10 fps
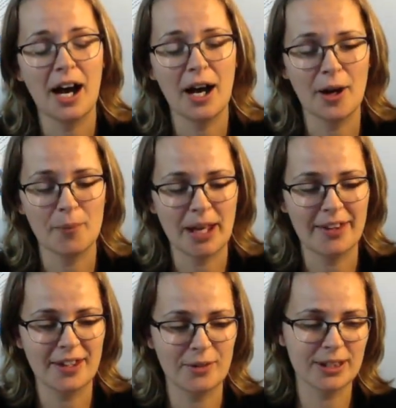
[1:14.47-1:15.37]

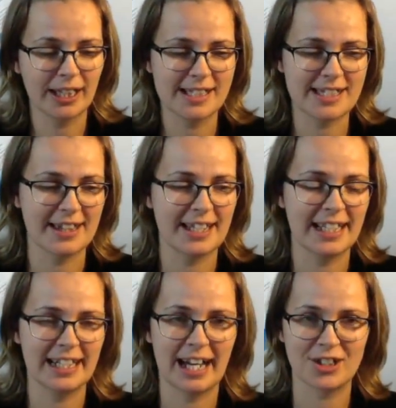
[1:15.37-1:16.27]
And they realize that they
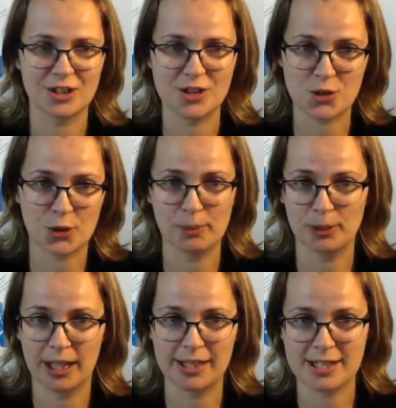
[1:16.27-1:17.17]
can actually
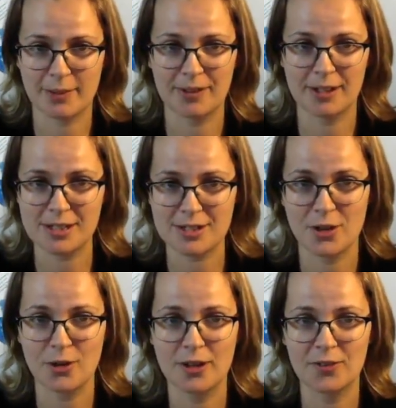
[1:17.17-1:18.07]
scribble on something.
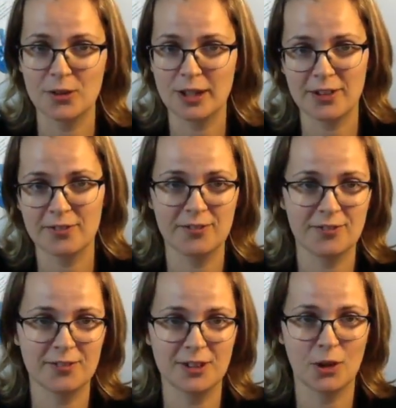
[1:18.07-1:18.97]
So if you give,
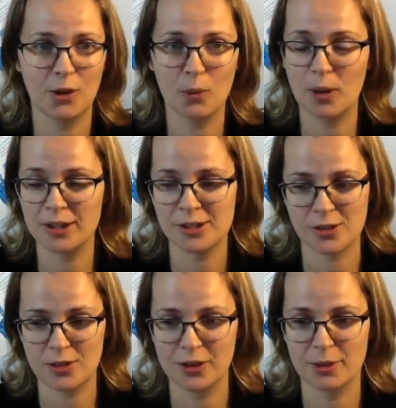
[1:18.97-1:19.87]
a
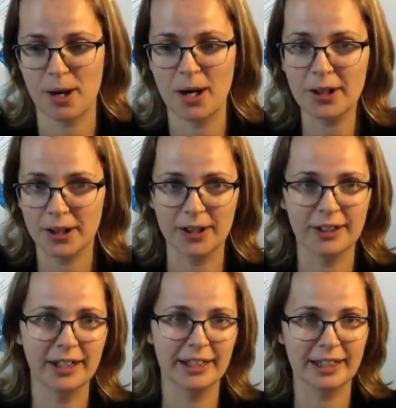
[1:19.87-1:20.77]
1-year-old a
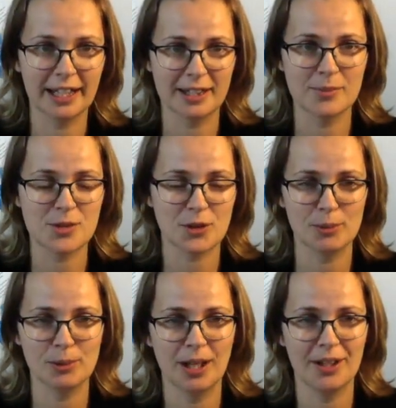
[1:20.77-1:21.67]
marker and let them
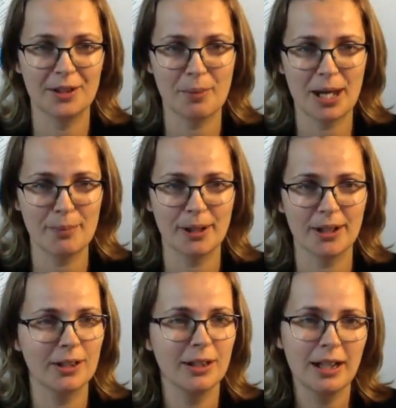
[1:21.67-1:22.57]
scribble on
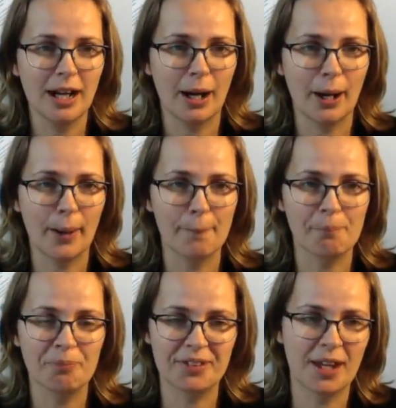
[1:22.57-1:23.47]
paper,
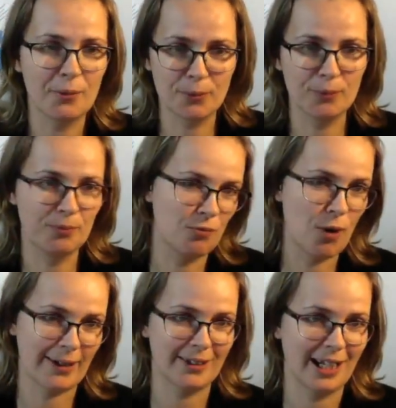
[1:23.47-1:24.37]
they
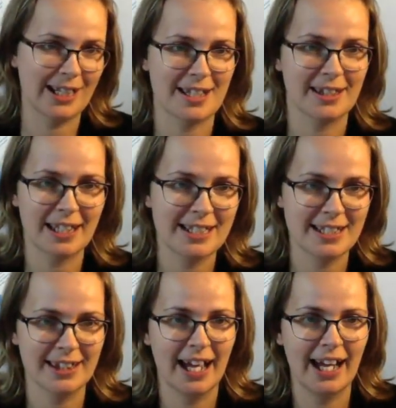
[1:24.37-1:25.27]
recognize that they
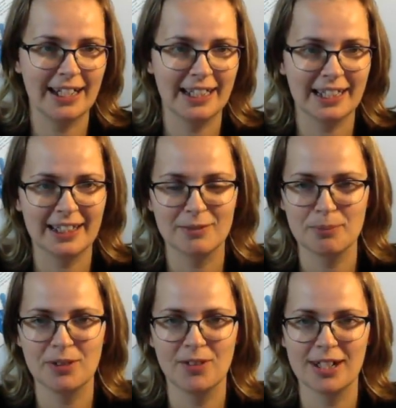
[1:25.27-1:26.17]
did that and it
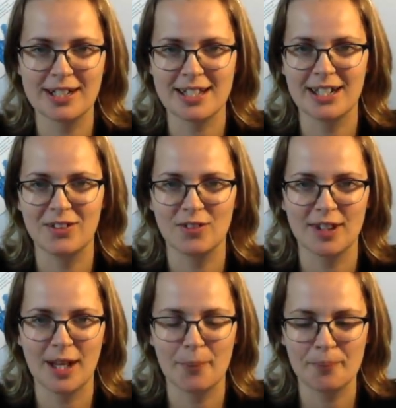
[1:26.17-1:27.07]
can be very exciting
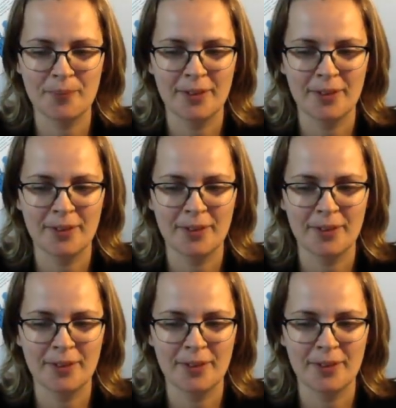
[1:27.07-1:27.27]
for them.